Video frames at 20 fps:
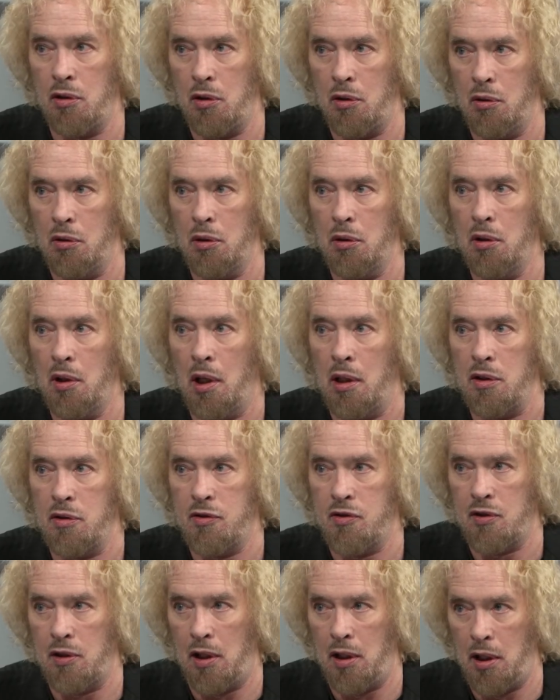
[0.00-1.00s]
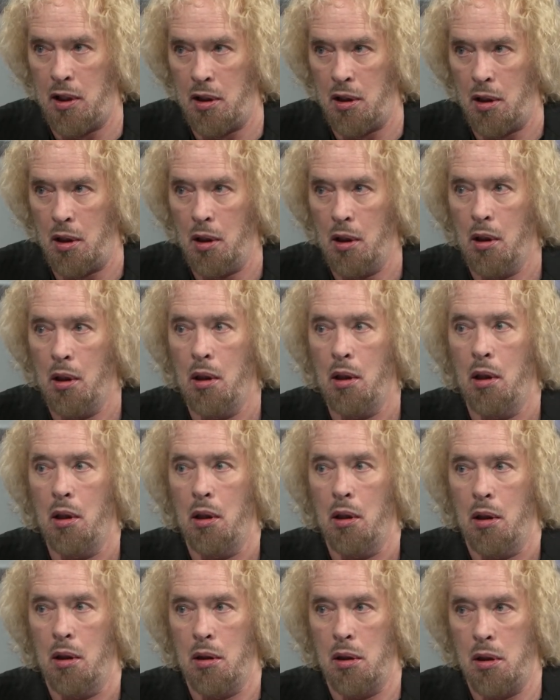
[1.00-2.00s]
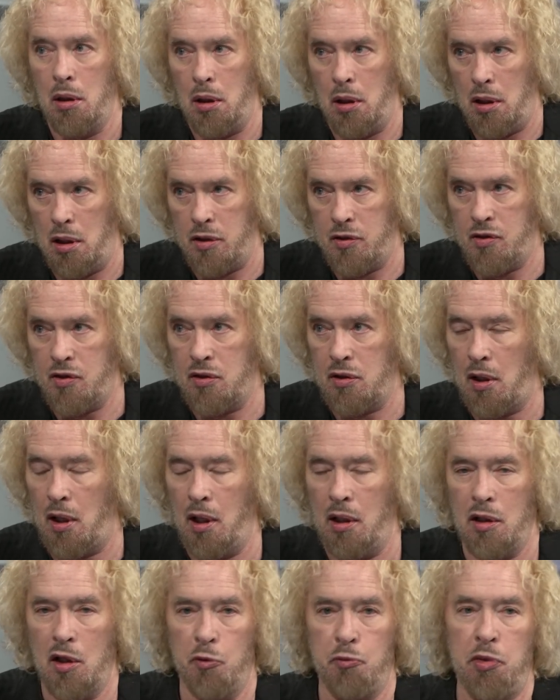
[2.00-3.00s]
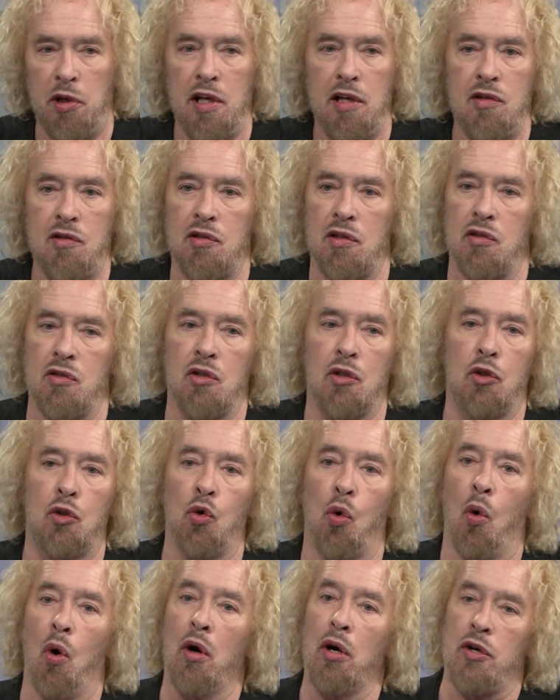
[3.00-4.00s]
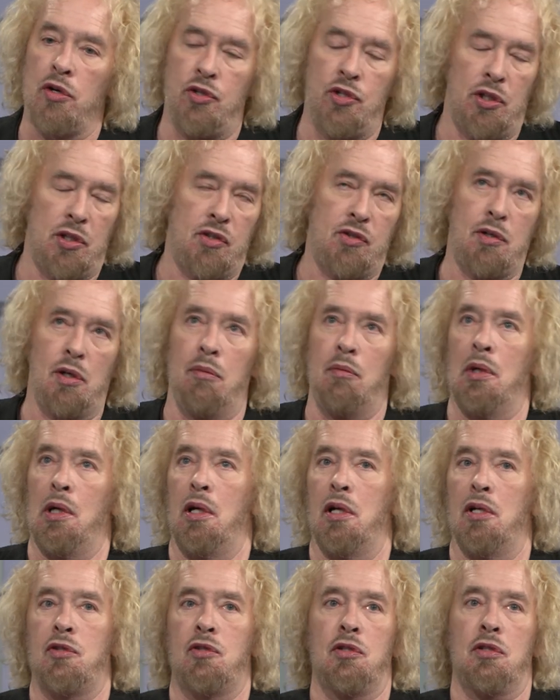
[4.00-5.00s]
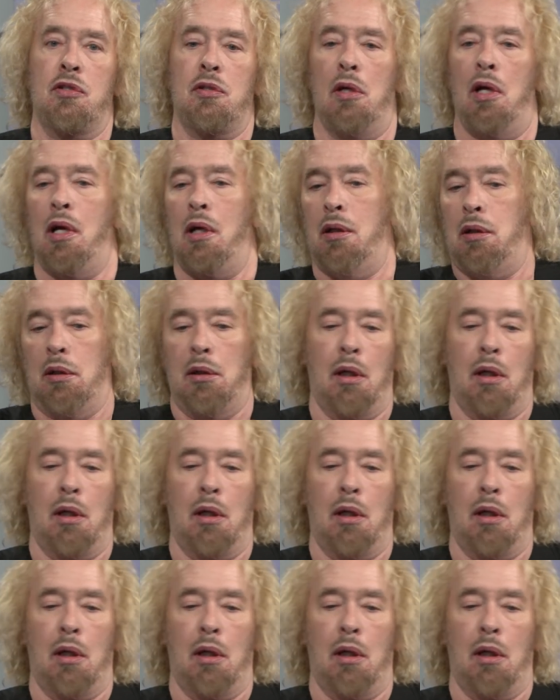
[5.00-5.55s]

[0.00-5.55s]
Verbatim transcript: you and saying this, and the piece is gorgeous. I mean, it's just like